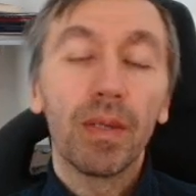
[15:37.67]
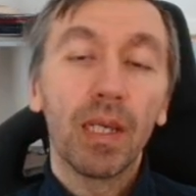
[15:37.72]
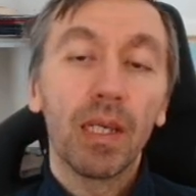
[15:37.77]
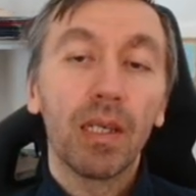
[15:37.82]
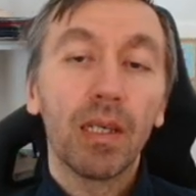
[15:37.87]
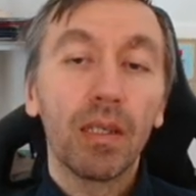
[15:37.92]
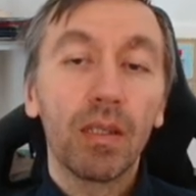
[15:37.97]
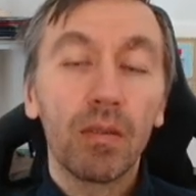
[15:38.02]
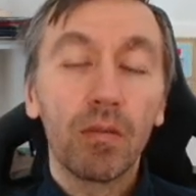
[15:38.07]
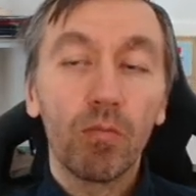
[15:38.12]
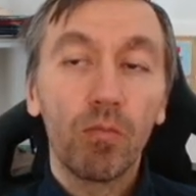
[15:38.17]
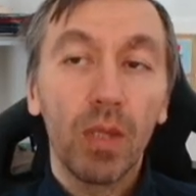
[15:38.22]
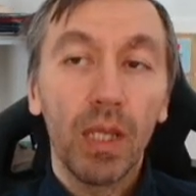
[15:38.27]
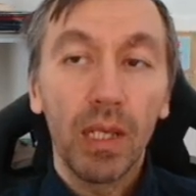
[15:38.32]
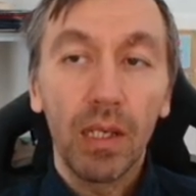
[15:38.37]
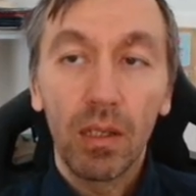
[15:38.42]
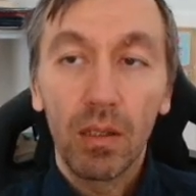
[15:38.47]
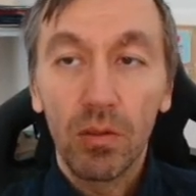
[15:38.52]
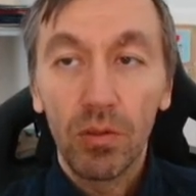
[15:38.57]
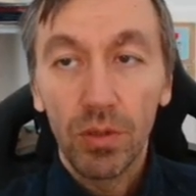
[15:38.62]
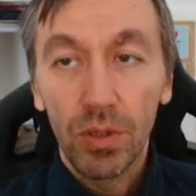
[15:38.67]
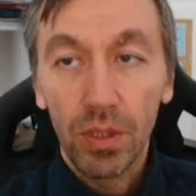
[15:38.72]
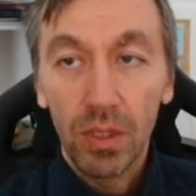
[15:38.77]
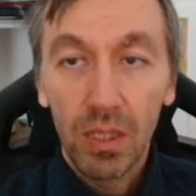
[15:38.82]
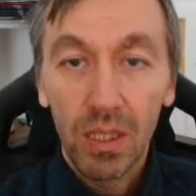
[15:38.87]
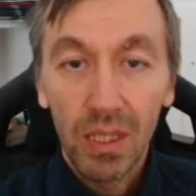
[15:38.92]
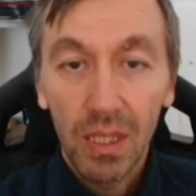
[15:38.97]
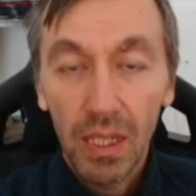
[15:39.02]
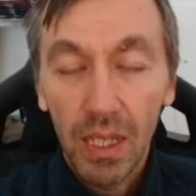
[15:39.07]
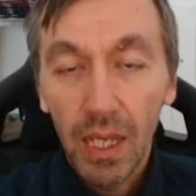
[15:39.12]
and black
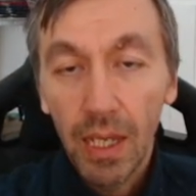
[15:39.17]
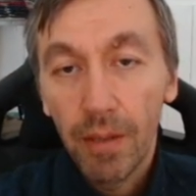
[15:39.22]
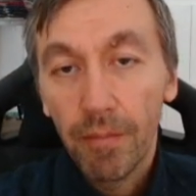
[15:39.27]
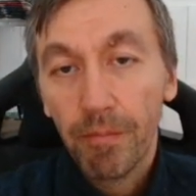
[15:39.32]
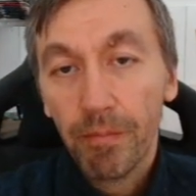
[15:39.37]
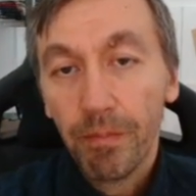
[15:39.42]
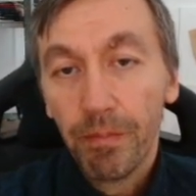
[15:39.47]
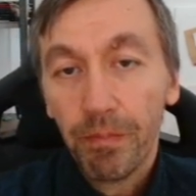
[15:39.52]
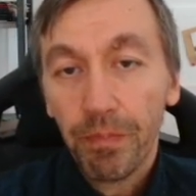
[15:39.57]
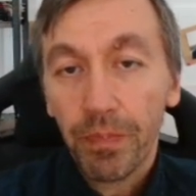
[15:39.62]
loses the game.